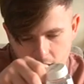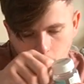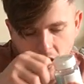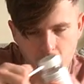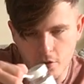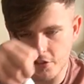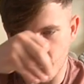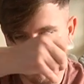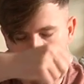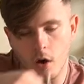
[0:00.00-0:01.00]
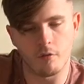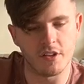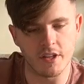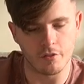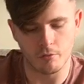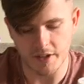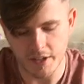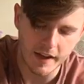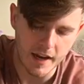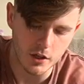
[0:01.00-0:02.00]
a brand new tub of D three.
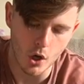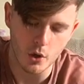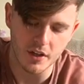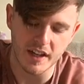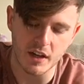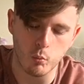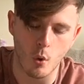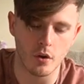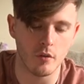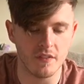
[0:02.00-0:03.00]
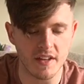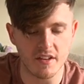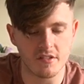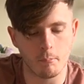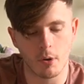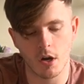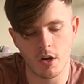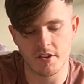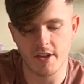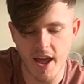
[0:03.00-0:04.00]
Again, you only need one of these
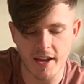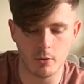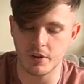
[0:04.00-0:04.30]
per day.